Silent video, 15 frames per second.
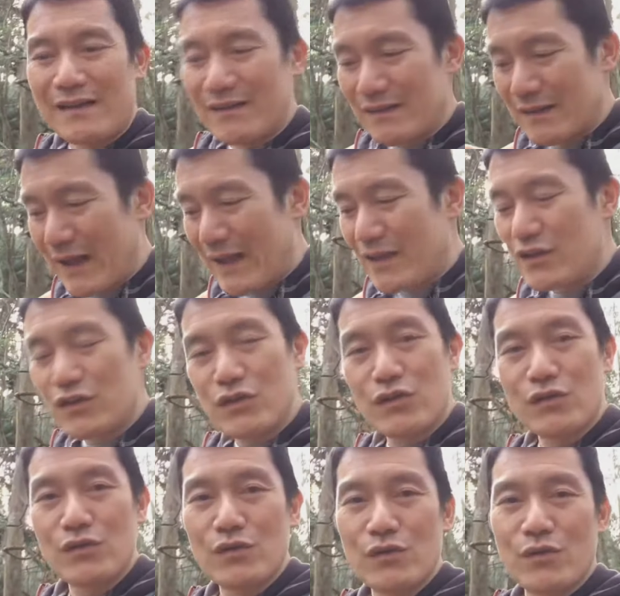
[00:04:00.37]
and like
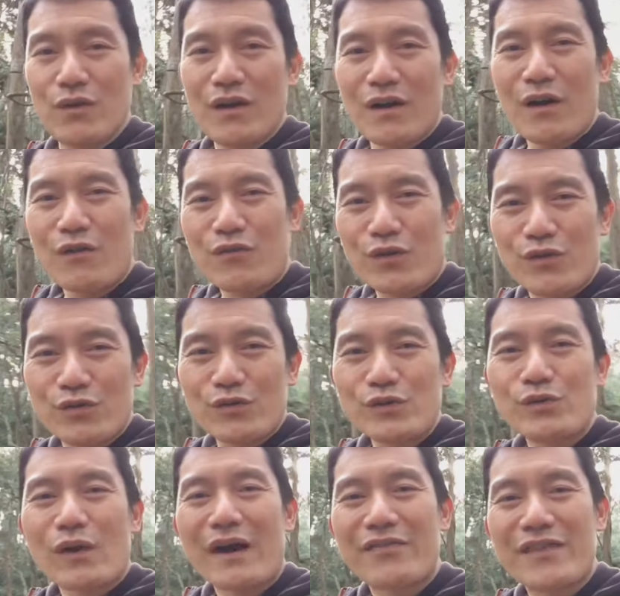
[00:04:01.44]
you for who
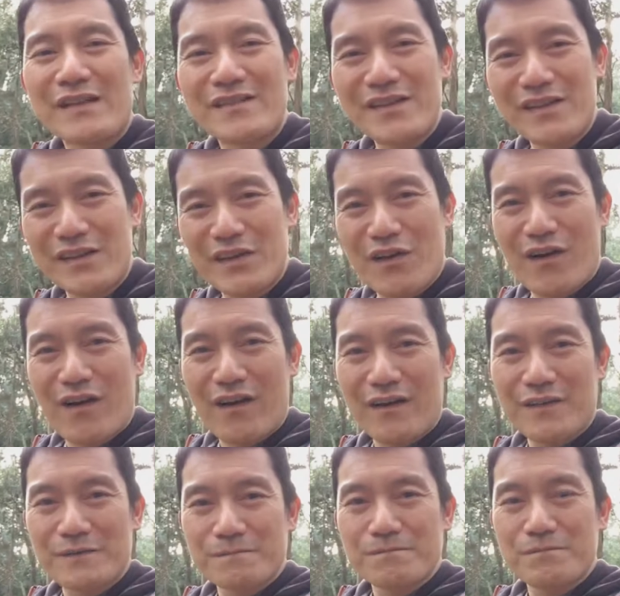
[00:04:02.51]
you authentically
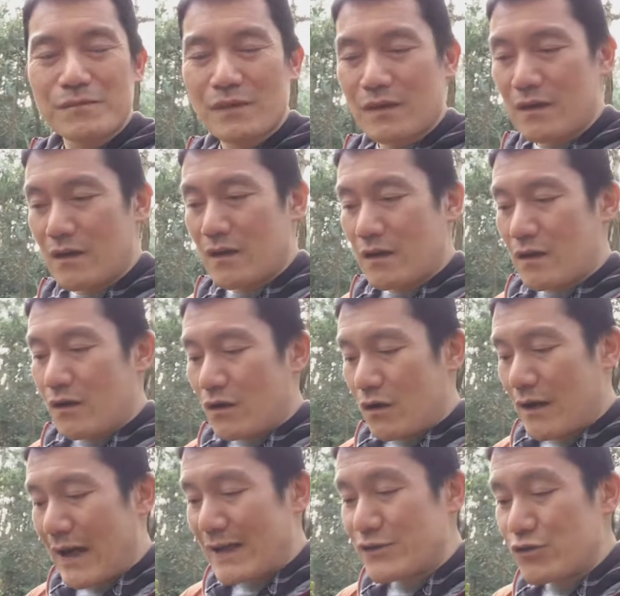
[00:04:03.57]
are.
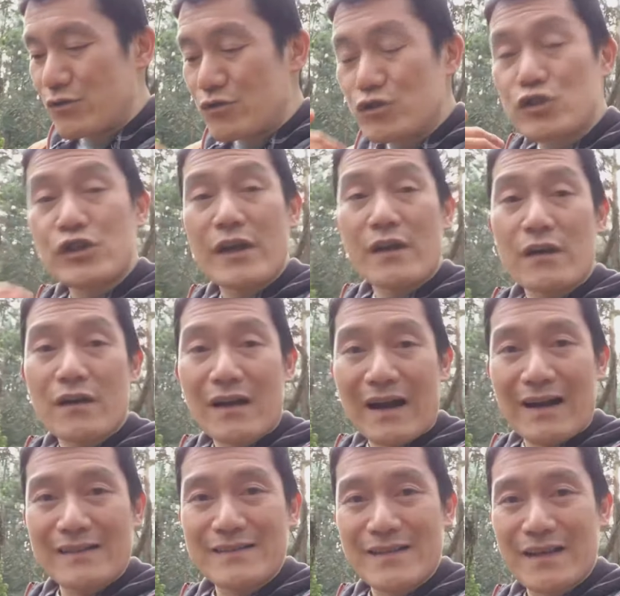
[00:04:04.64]
As you share
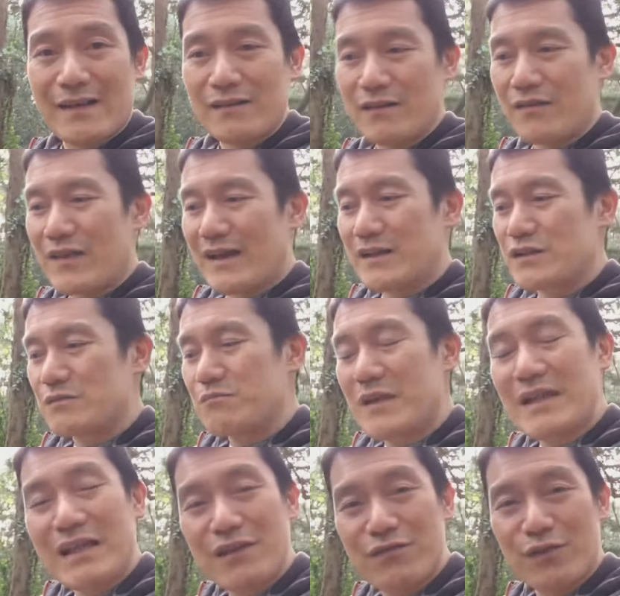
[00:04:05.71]
content that is
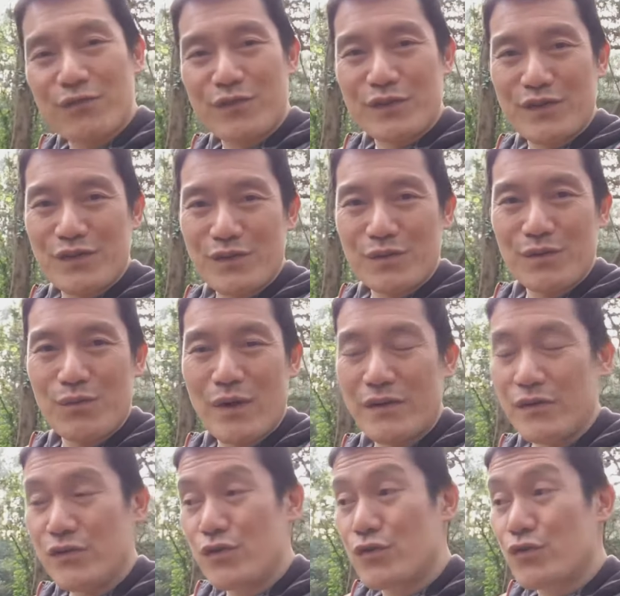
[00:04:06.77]
meaningful for you,
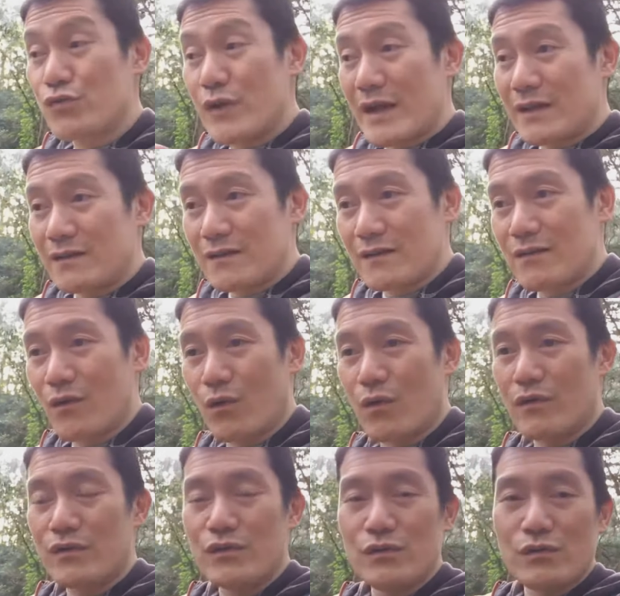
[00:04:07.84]
whether you created it
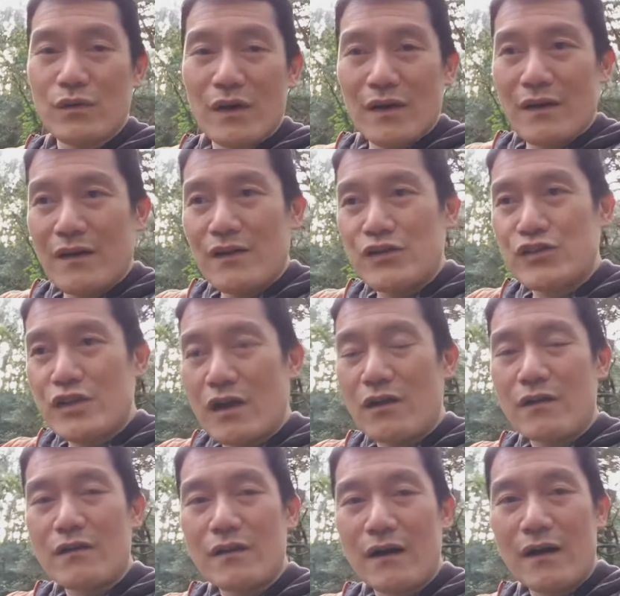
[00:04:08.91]
or you
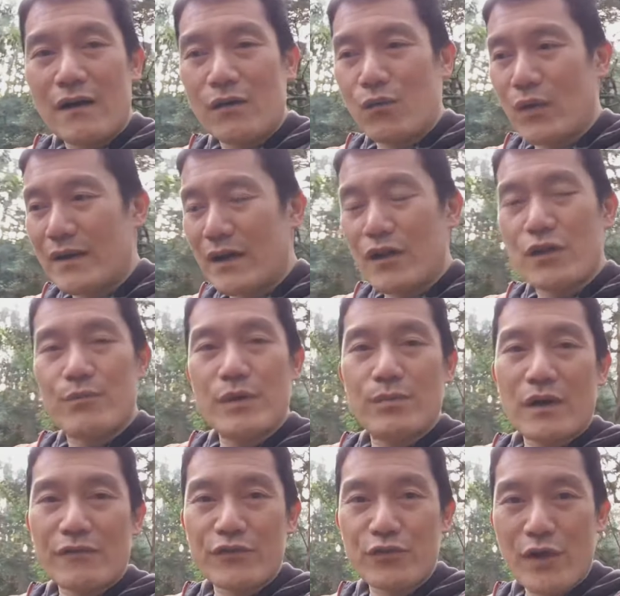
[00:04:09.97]
share what other
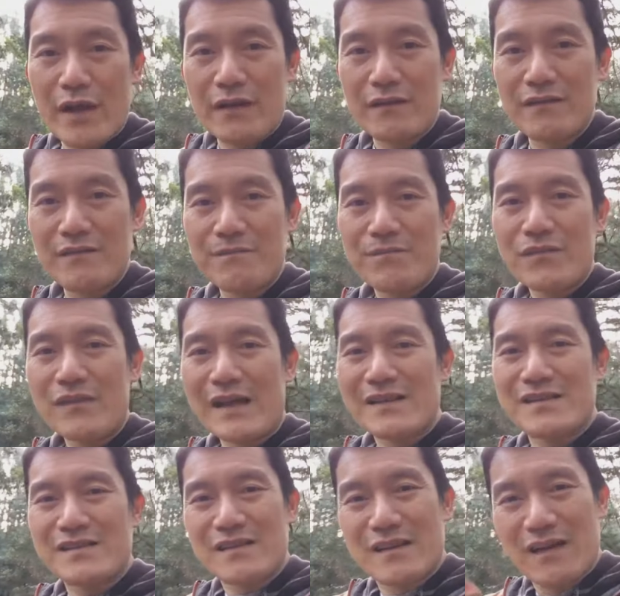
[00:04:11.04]
people have created,
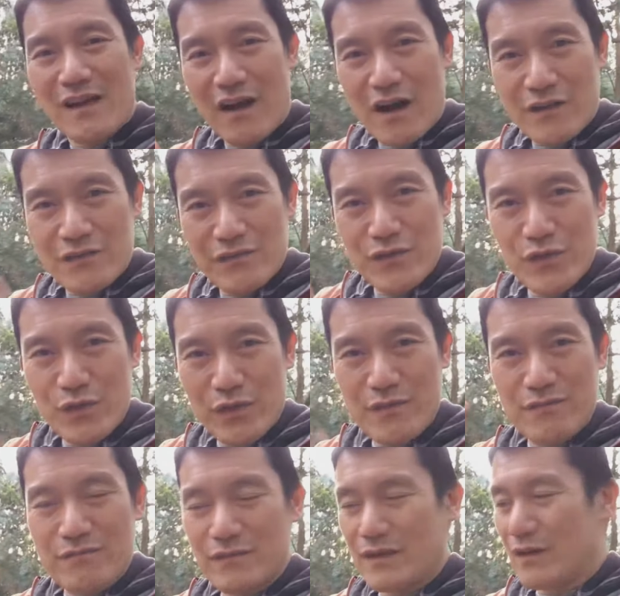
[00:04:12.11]
that's on your,
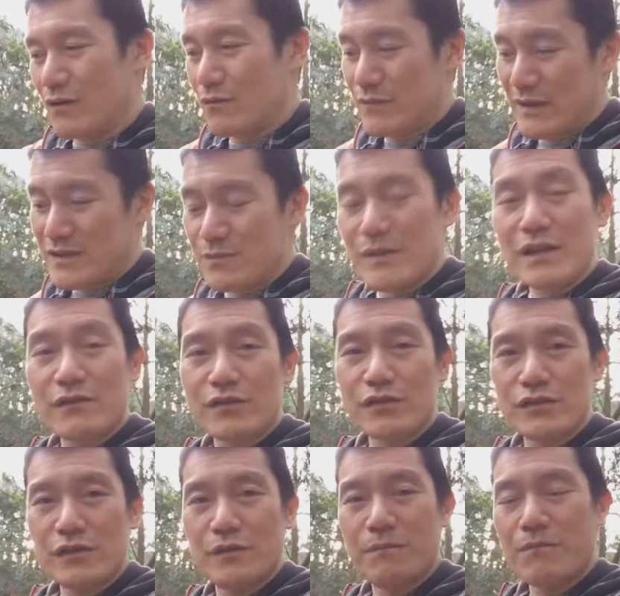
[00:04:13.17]
you know, that's meaningful
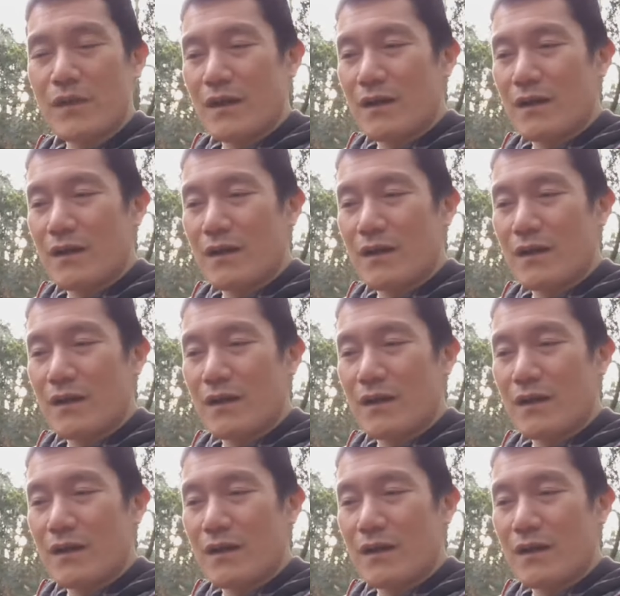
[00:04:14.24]
to you,